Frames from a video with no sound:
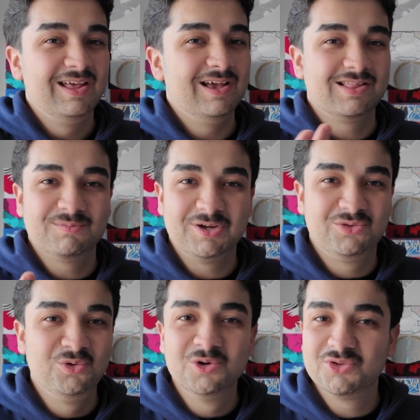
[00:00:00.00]
It's
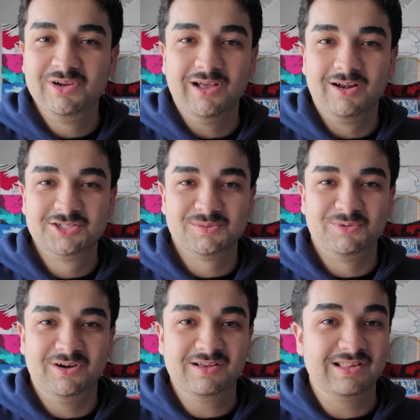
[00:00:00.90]
about $2 or $3 a
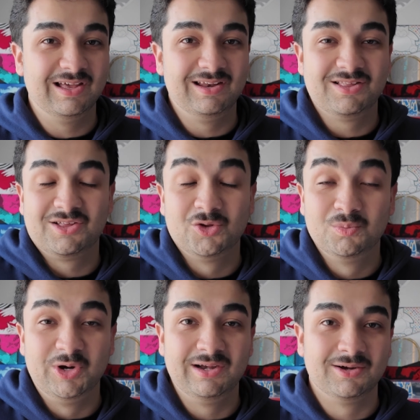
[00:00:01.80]
box, and it's a
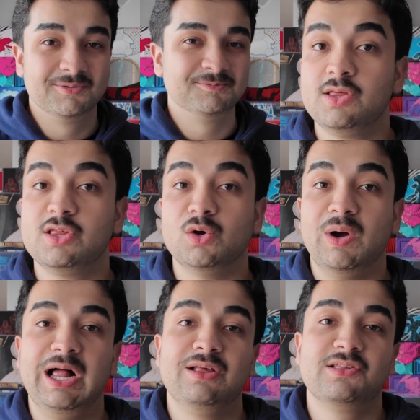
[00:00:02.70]
no-brainer. So
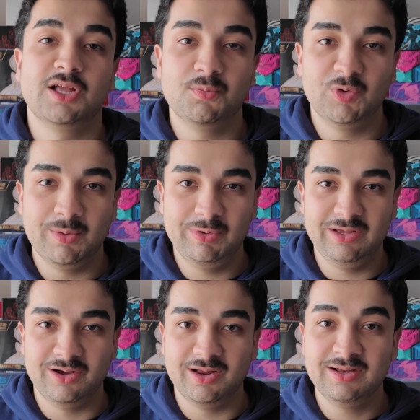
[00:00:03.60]
I'll stop
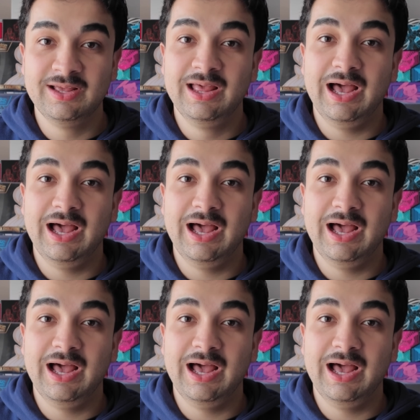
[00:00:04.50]
rambling on.